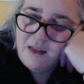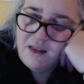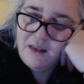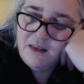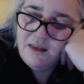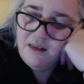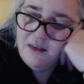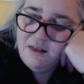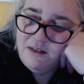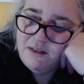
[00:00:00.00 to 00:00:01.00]

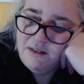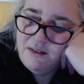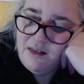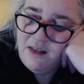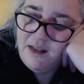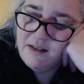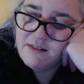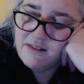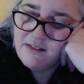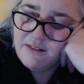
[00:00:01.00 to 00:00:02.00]
And
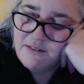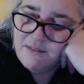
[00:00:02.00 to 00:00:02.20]
yes,